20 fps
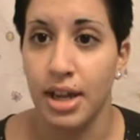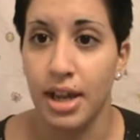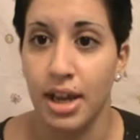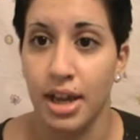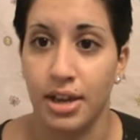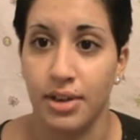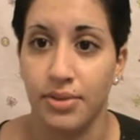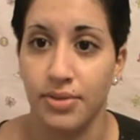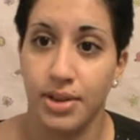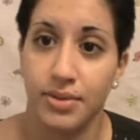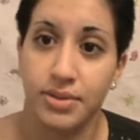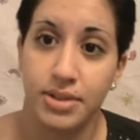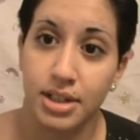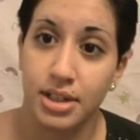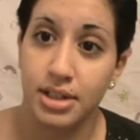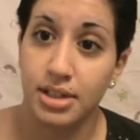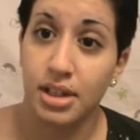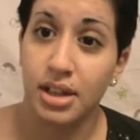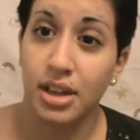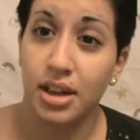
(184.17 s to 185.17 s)
And if you have a
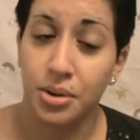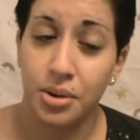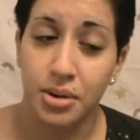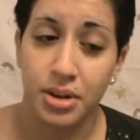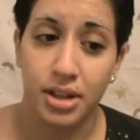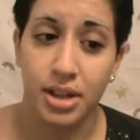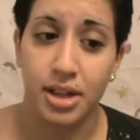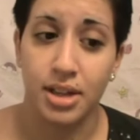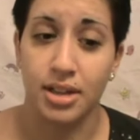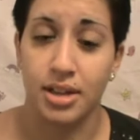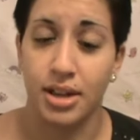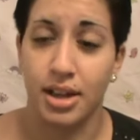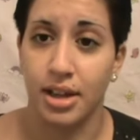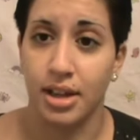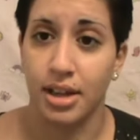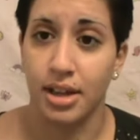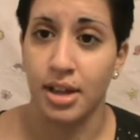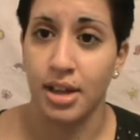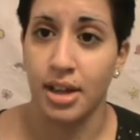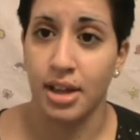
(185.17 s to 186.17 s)
tendency to get oily in the
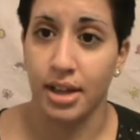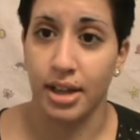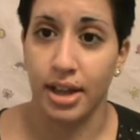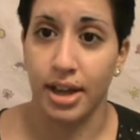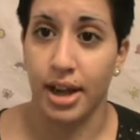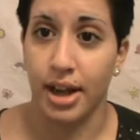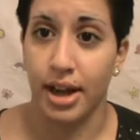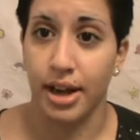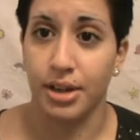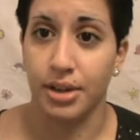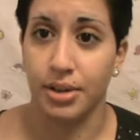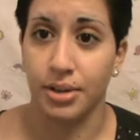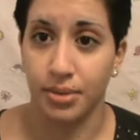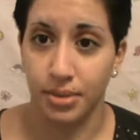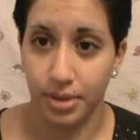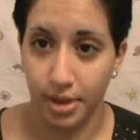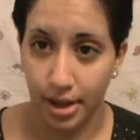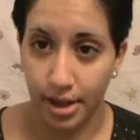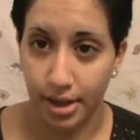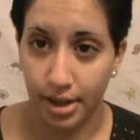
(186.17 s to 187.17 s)
day, like I do,
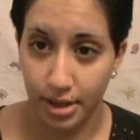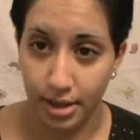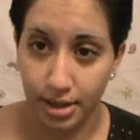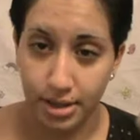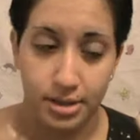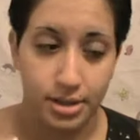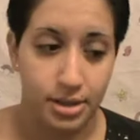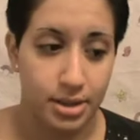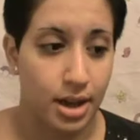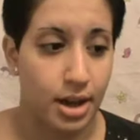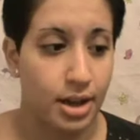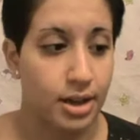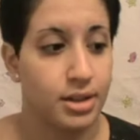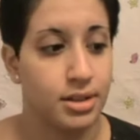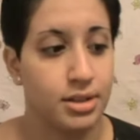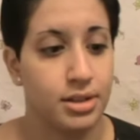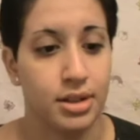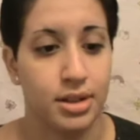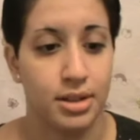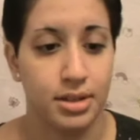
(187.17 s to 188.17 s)
then it's going
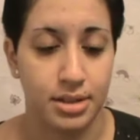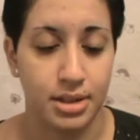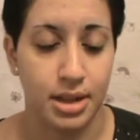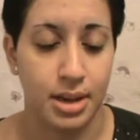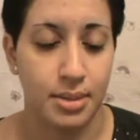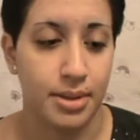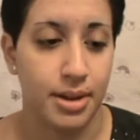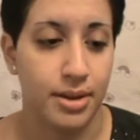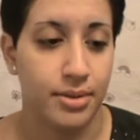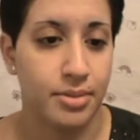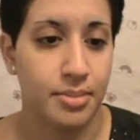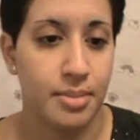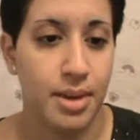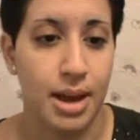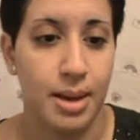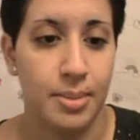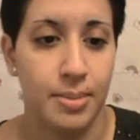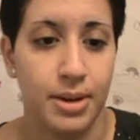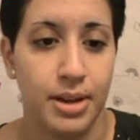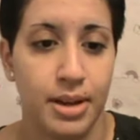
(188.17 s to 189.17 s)
to stop that from
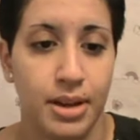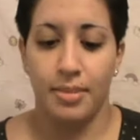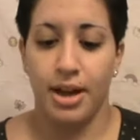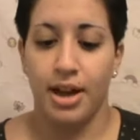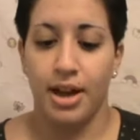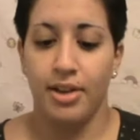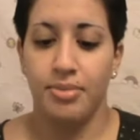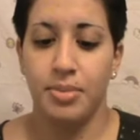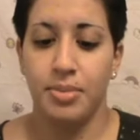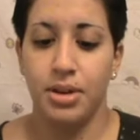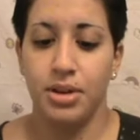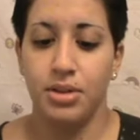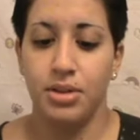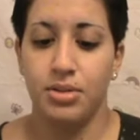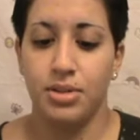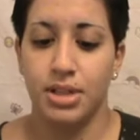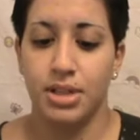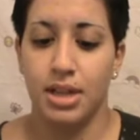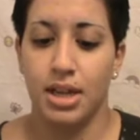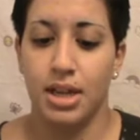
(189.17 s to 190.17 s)
happening. I've been
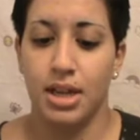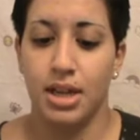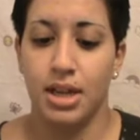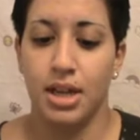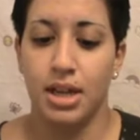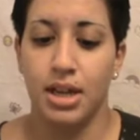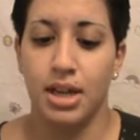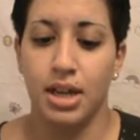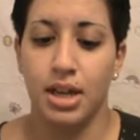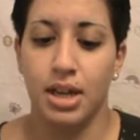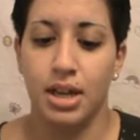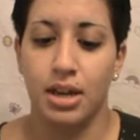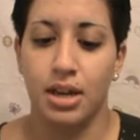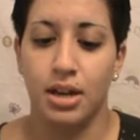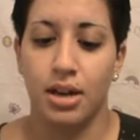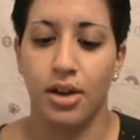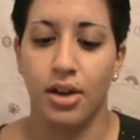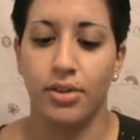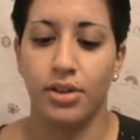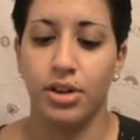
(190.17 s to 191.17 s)
using
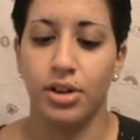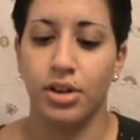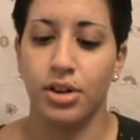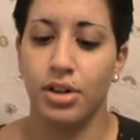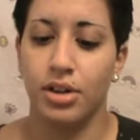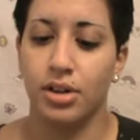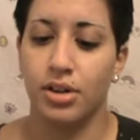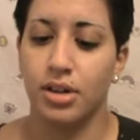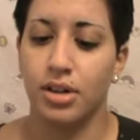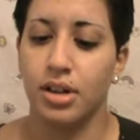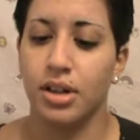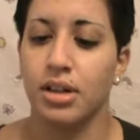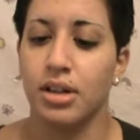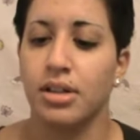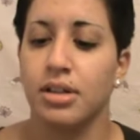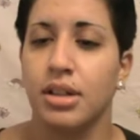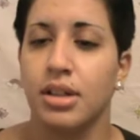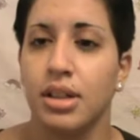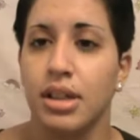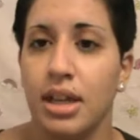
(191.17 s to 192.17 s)
CoverGirl
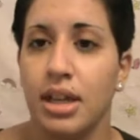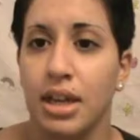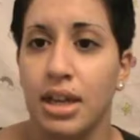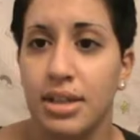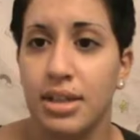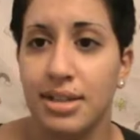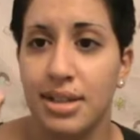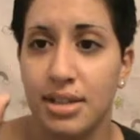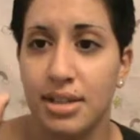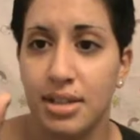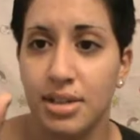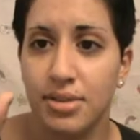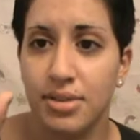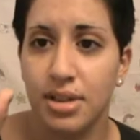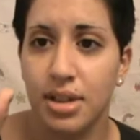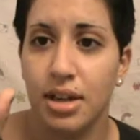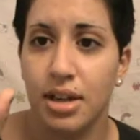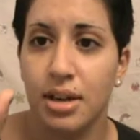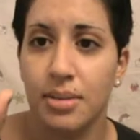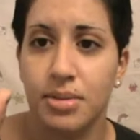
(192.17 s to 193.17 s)
Clean Sensitive
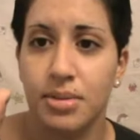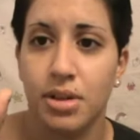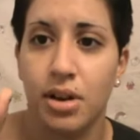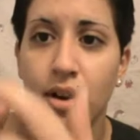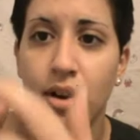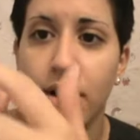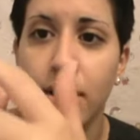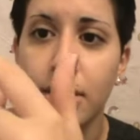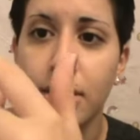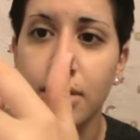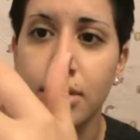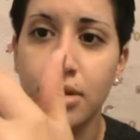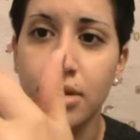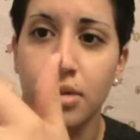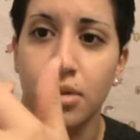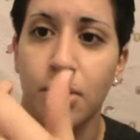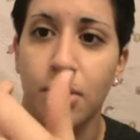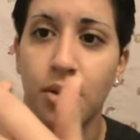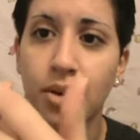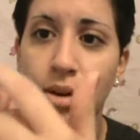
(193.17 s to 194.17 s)
Skin. I'm sorry, this looks
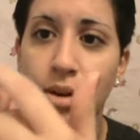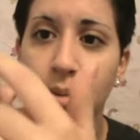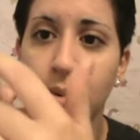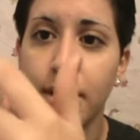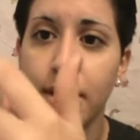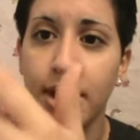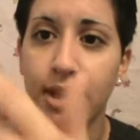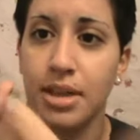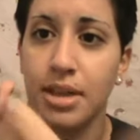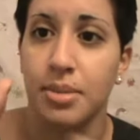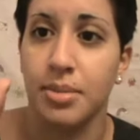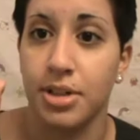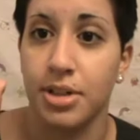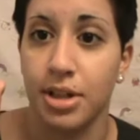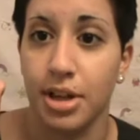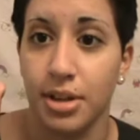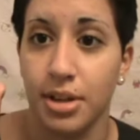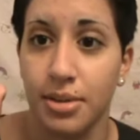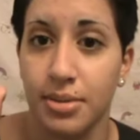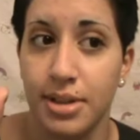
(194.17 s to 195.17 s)
horrible. That's how much
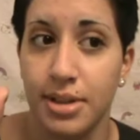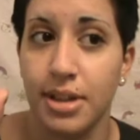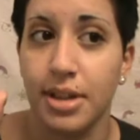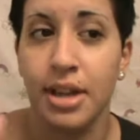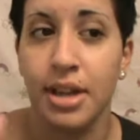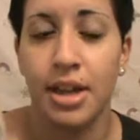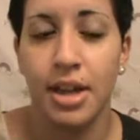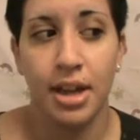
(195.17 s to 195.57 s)
I use it.